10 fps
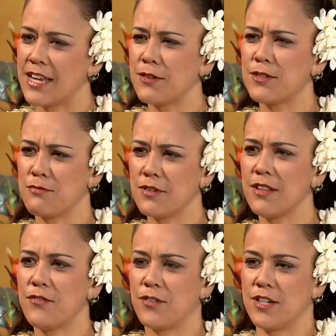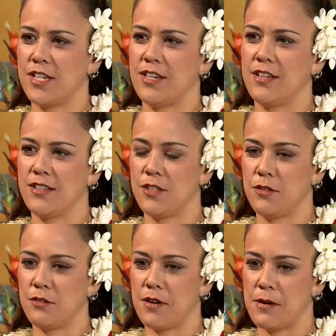yeah, I was really fortunate
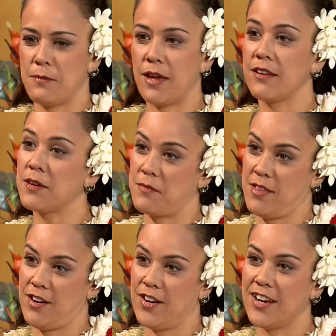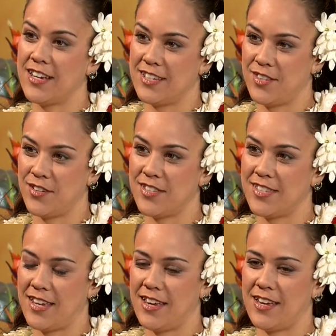to um, end up there, I guess you could
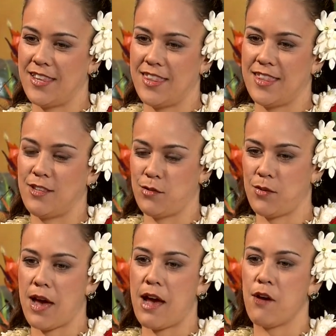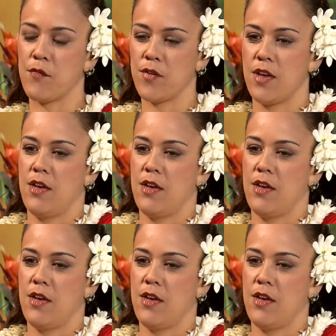say, and to have